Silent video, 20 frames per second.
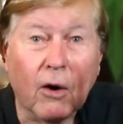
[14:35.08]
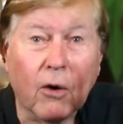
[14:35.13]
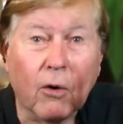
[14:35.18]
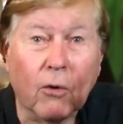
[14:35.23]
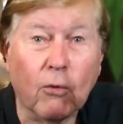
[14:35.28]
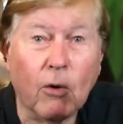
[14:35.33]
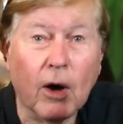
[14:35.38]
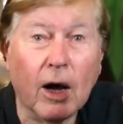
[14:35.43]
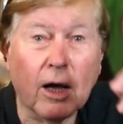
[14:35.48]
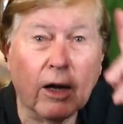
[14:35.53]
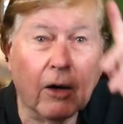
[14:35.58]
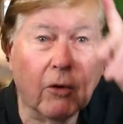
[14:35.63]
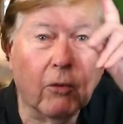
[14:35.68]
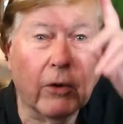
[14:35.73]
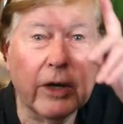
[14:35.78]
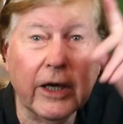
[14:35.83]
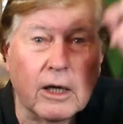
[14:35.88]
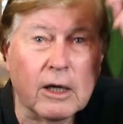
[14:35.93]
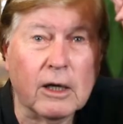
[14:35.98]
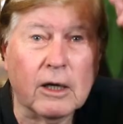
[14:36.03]
while
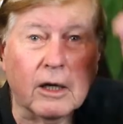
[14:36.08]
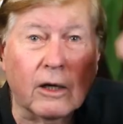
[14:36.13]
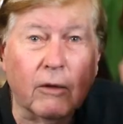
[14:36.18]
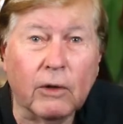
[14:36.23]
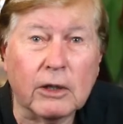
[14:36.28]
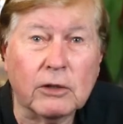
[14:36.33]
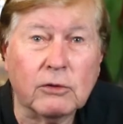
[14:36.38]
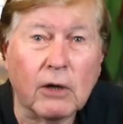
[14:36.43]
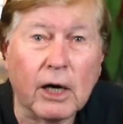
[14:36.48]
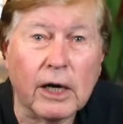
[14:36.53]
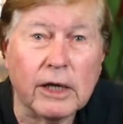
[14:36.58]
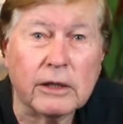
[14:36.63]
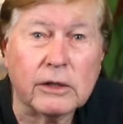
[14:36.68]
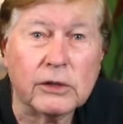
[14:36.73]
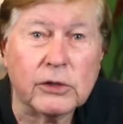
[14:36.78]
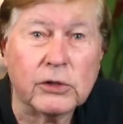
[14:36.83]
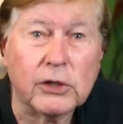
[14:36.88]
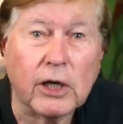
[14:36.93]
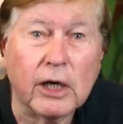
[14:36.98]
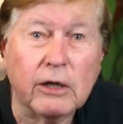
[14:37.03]
we were trying
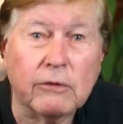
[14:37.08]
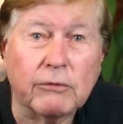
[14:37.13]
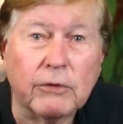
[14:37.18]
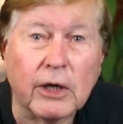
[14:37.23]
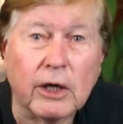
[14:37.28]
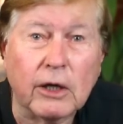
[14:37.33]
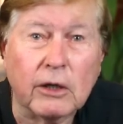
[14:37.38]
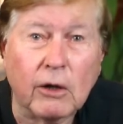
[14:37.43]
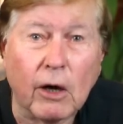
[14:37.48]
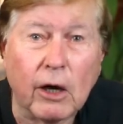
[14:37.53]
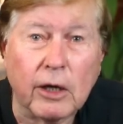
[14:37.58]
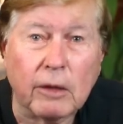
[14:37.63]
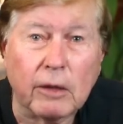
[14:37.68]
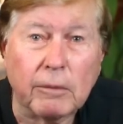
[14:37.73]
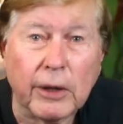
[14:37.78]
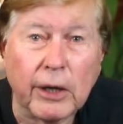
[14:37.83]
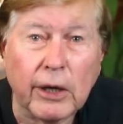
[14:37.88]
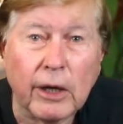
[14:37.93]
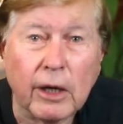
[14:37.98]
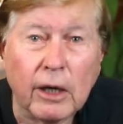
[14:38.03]
to save the
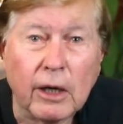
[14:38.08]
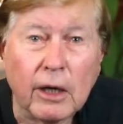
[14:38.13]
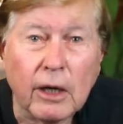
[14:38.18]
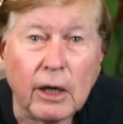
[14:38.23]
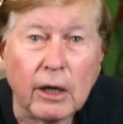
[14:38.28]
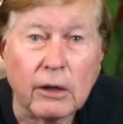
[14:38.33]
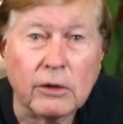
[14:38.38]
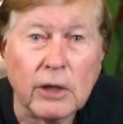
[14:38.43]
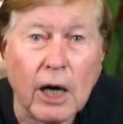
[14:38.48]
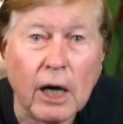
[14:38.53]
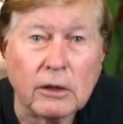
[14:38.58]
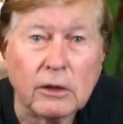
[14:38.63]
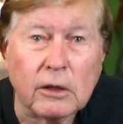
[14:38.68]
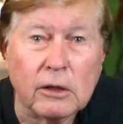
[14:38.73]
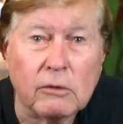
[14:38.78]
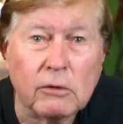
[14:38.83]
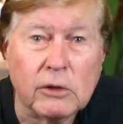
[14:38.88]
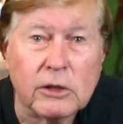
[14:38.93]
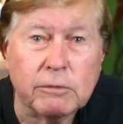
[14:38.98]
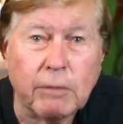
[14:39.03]
economy,
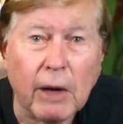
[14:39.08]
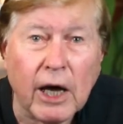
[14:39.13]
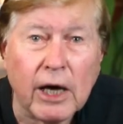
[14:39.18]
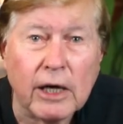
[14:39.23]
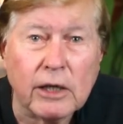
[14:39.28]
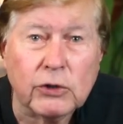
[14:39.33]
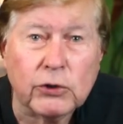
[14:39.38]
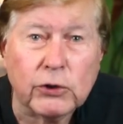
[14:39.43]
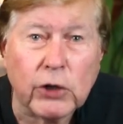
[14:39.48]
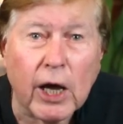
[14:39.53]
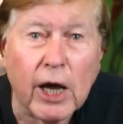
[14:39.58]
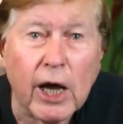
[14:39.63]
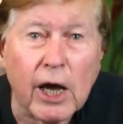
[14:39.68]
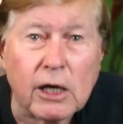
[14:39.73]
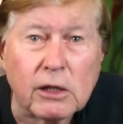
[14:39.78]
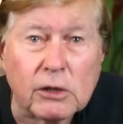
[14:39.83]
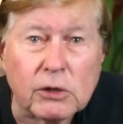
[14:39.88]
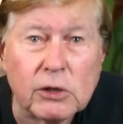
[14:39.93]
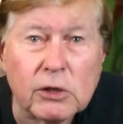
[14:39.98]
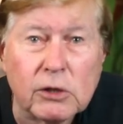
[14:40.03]
Dutton was buying
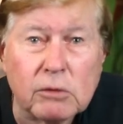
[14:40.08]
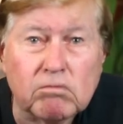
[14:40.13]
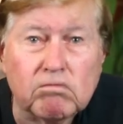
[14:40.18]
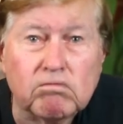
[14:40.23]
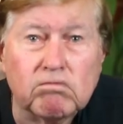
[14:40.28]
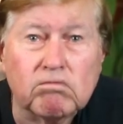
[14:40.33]
shares.